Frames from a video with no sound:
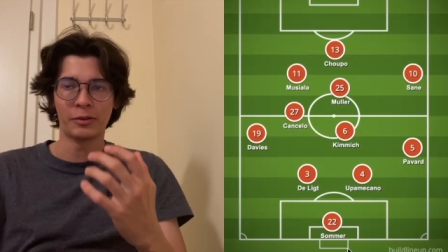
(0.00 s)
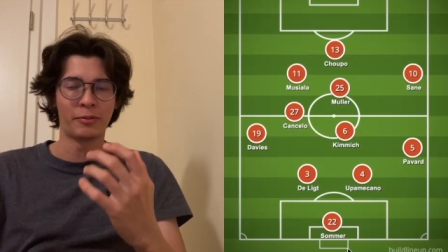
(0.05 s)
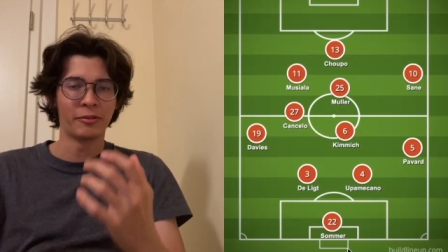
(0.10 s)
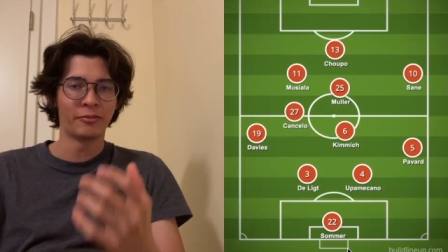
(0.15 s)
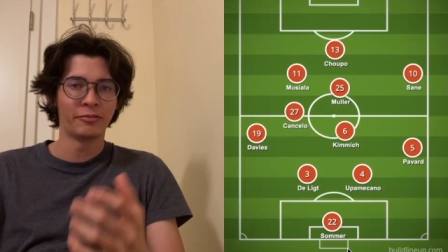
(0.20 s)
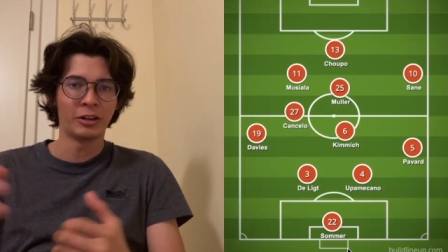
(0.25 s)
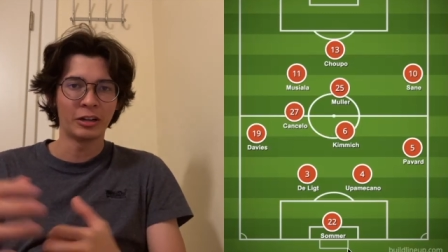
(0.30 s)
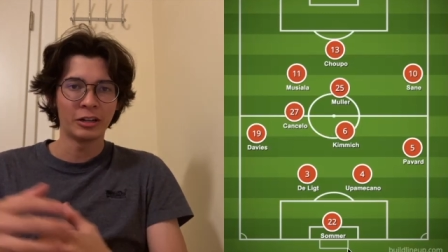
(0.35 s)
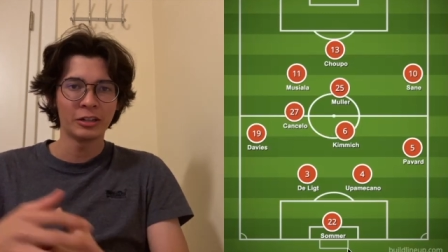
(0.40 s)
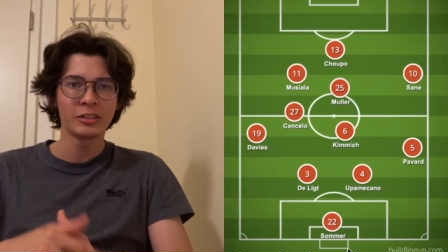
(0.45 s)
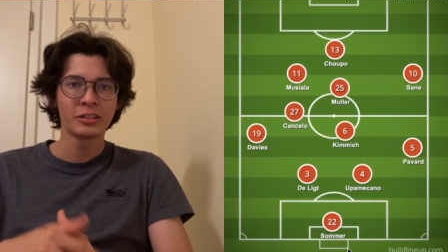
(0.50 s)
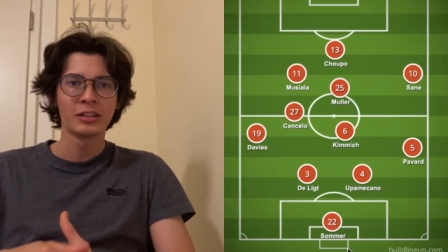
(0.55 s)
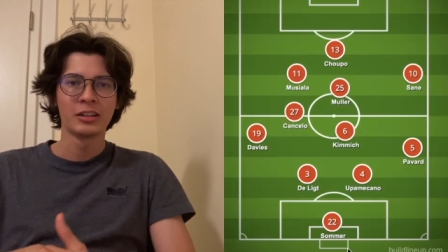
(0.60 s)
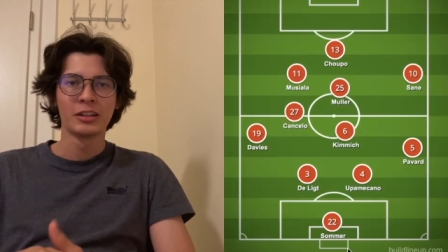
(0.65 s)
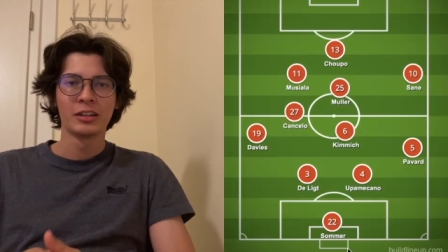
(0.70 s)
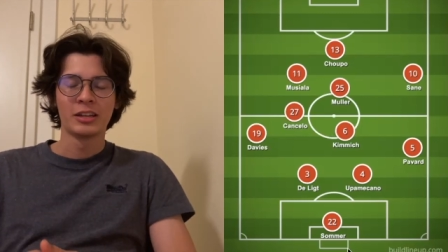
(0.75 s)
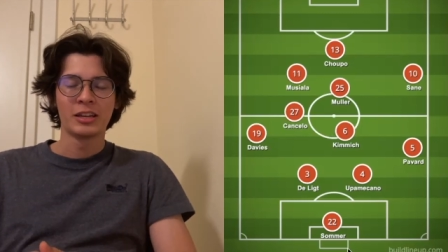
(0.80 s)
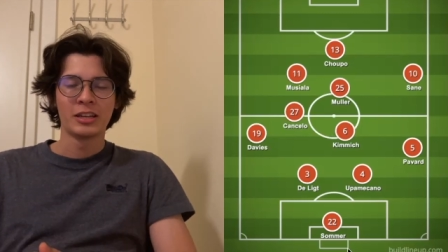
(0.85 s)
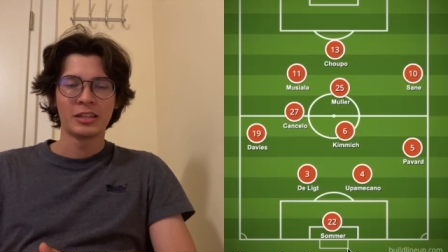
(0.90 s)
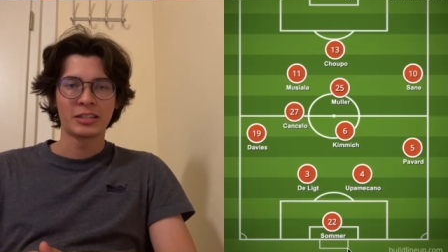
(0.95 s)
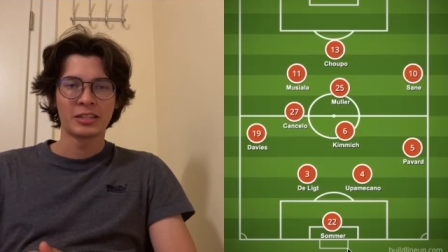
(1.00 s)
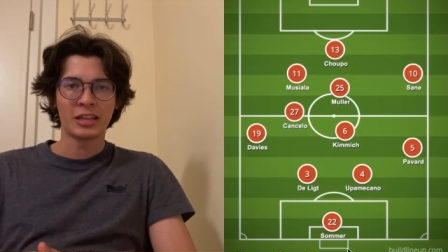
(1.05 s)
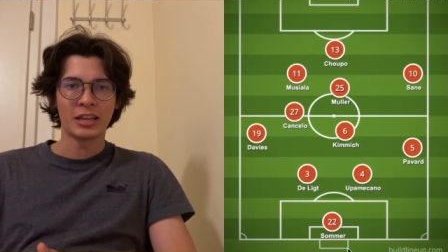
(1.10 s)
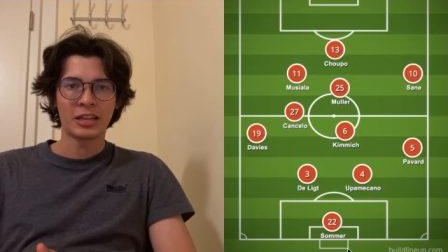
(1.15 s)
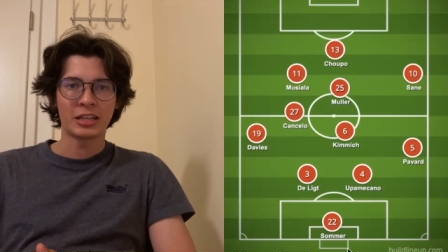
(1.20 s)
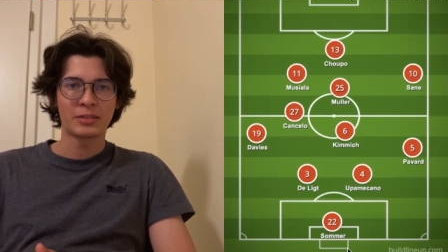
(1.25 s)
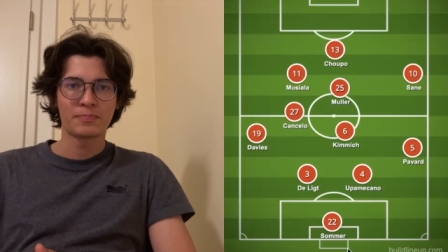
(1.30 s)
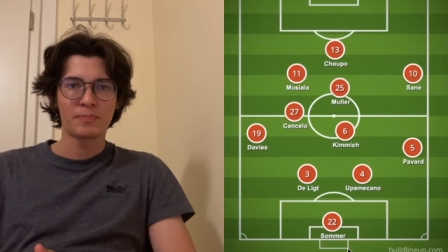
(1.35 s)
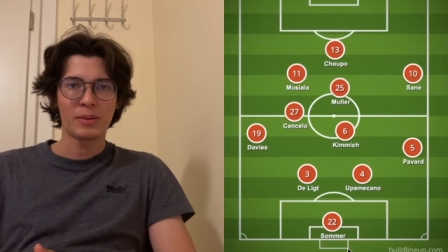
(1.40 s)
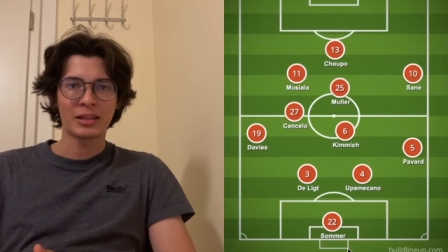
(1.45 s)
Pavard is the
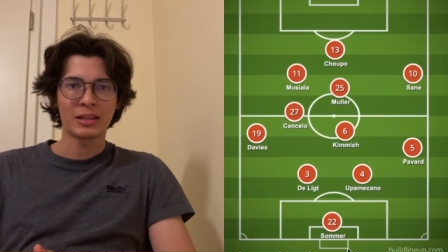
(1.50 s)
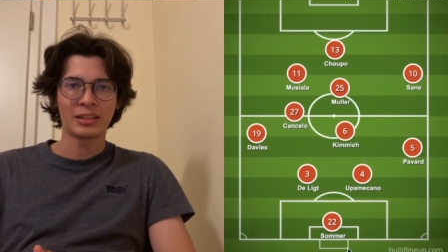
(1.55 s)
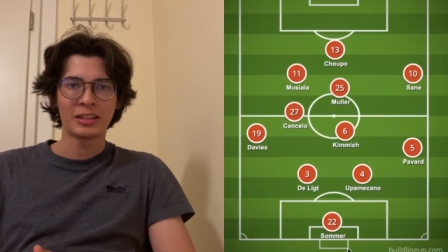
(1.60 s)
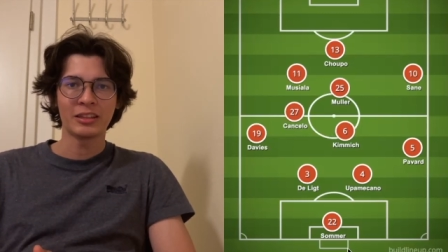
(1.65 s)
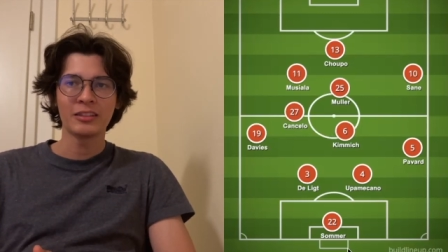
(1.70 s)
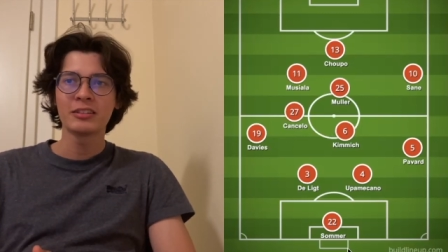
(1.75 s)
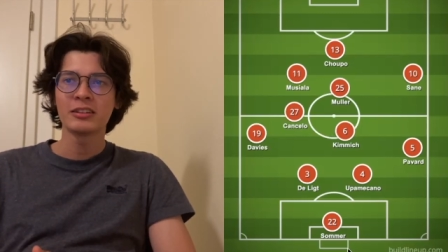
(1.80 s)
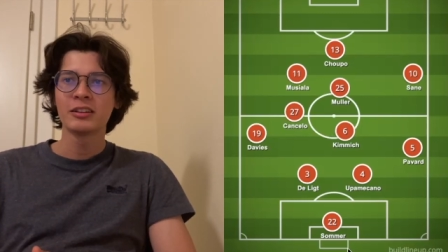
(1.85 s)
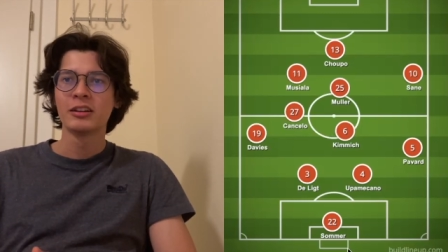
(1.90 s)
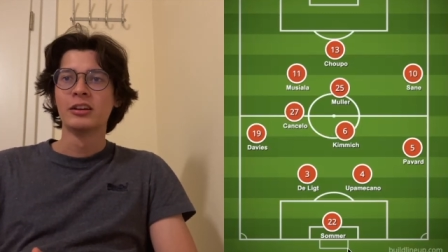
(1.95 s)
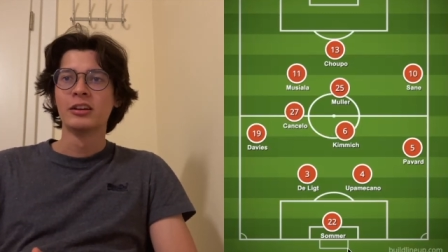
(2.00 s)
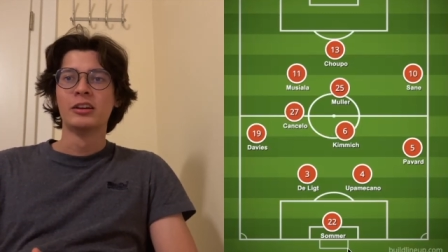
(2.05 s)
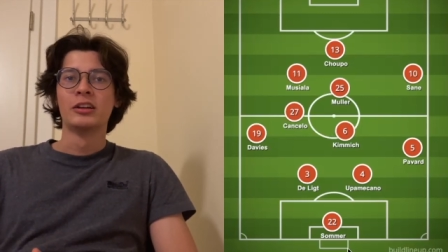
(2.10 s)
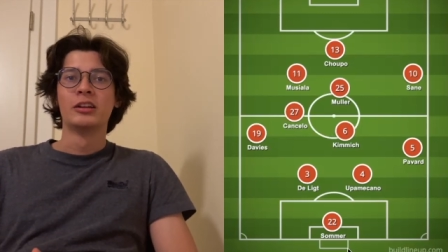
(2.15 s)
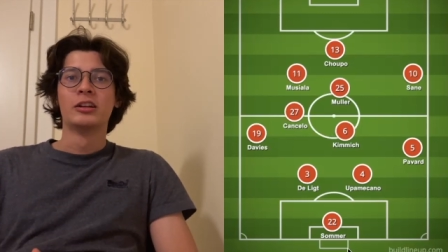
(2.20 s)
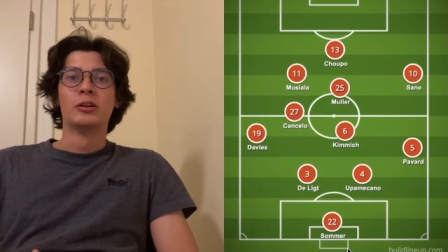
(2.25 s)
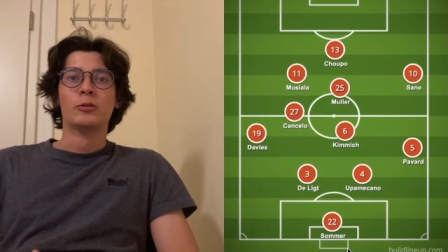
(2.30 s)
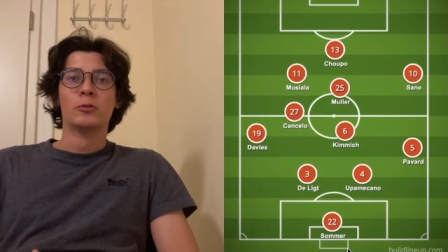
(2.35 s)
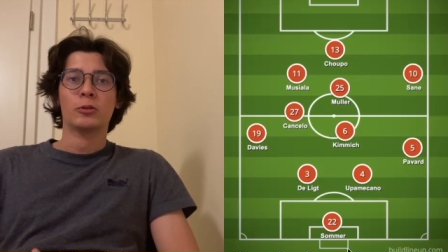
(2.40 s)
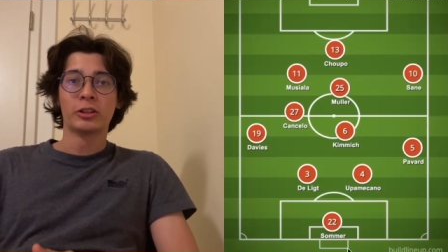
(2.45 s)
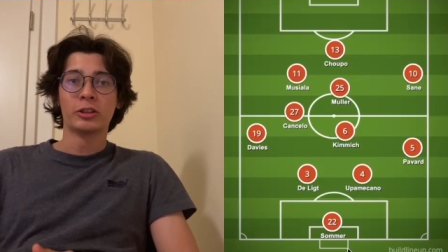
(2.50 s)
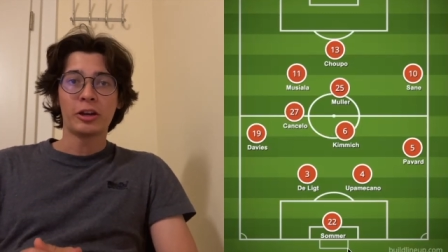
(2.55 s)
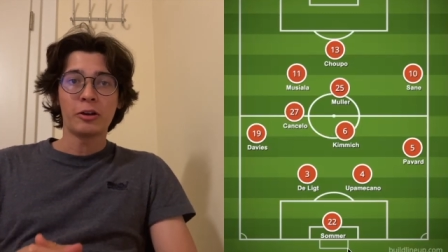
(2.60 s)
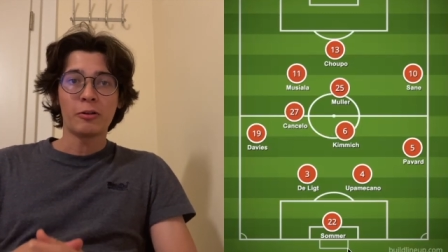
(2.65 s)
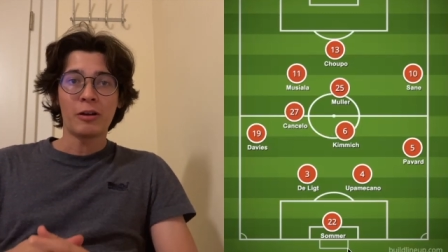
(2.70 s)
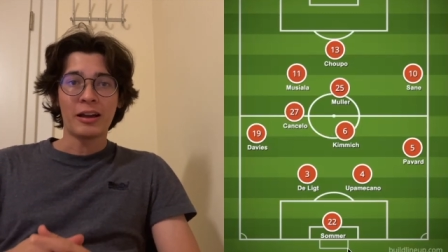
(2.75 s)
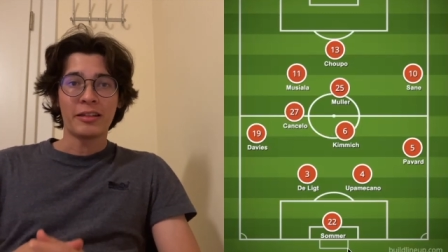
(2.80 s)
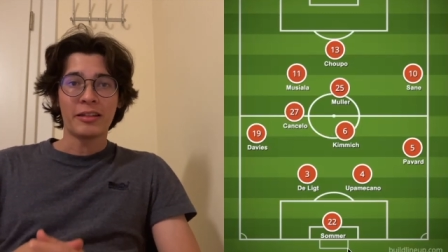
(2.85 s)
expected. Although I